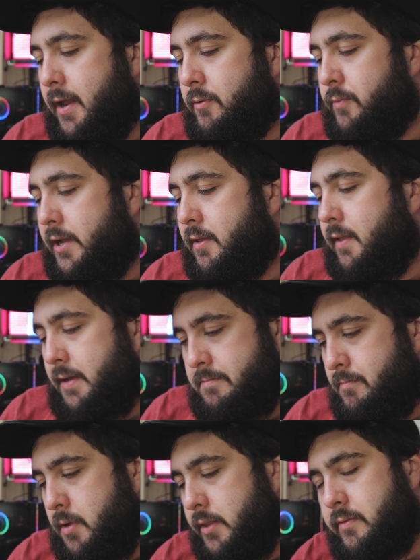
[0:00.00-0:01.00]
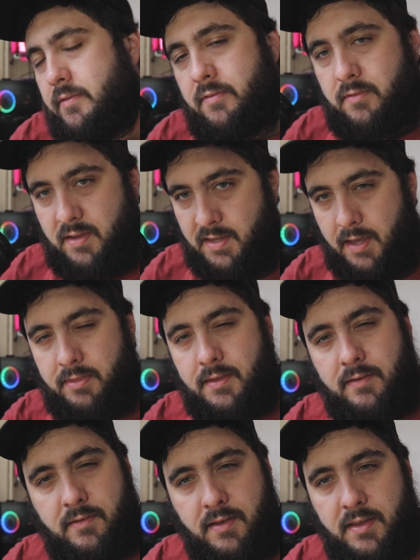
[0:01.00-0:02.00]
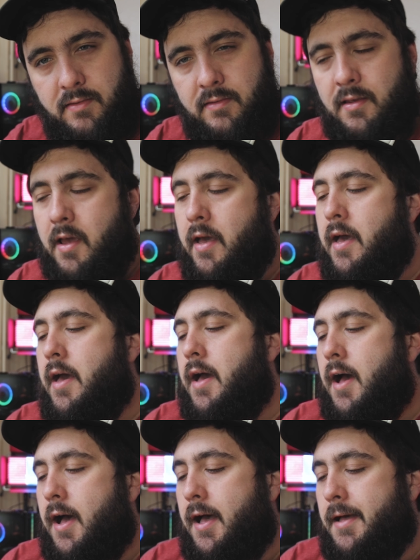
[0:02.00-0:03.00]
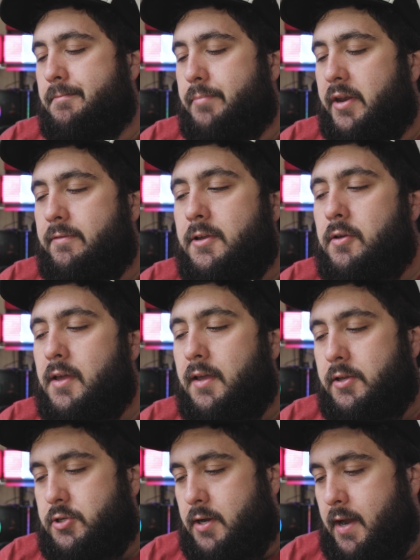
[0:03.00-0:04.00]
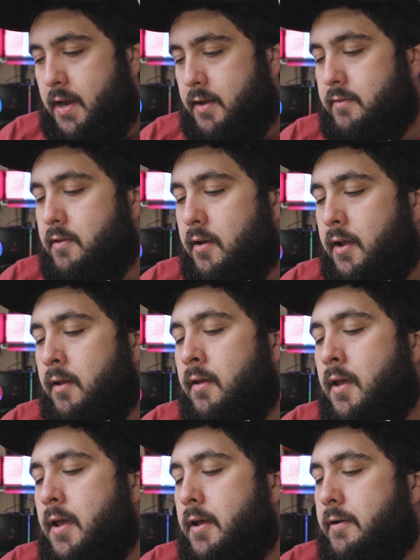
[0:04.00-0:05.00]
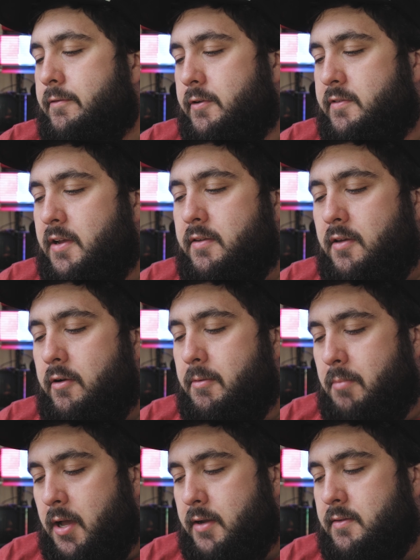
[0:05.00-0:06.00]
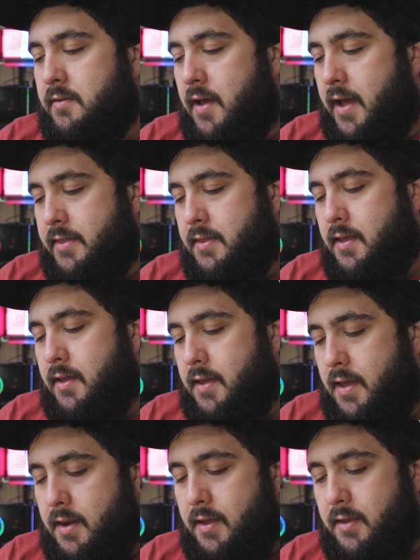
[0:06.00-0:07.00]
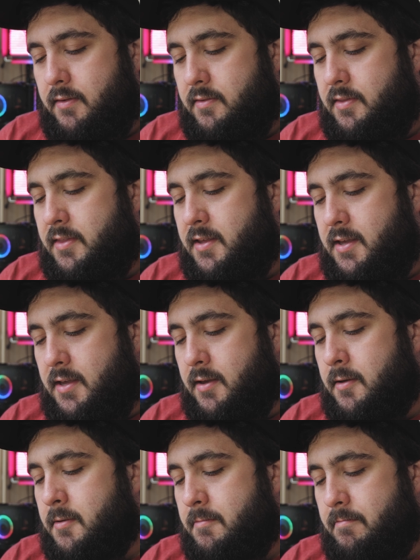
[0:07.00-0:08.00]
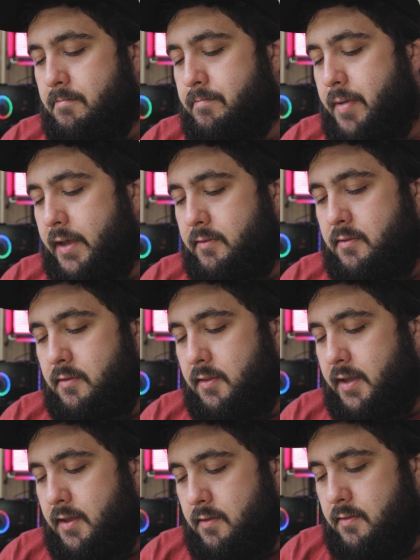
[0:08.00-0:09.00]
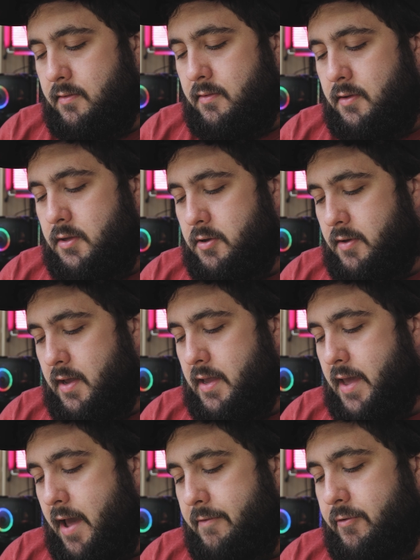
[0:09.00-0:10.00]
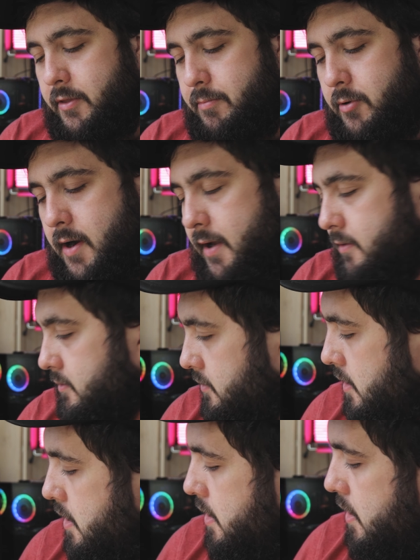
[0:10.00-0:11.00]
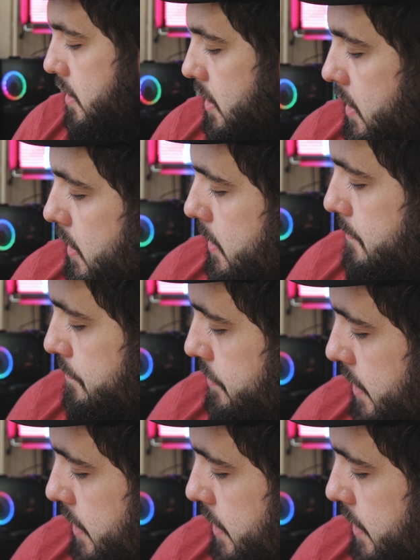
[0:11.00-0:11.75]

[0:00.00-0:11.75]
and wait like months to get this lens, but if you can get your hands on it for 600 bucks, I think it is the best lens you can get for the price. And